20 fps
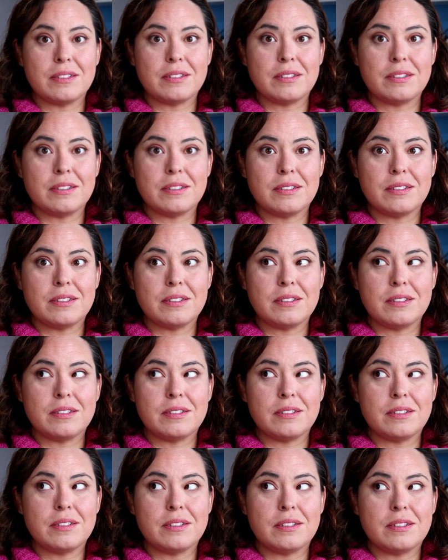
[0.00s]

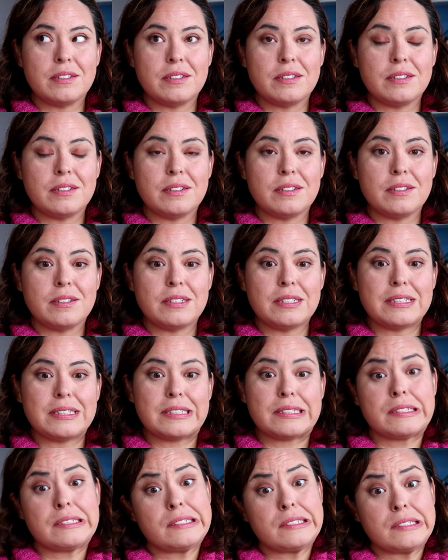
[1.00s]

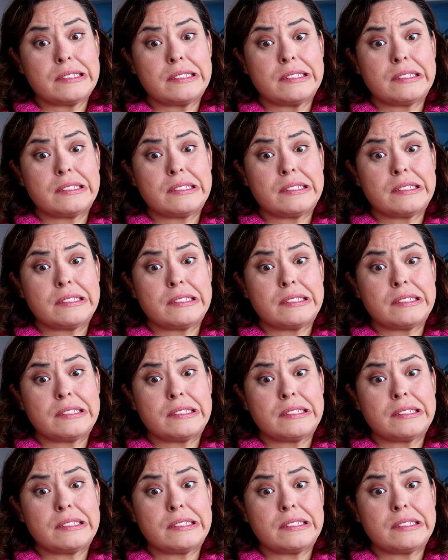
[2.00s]
[no speech]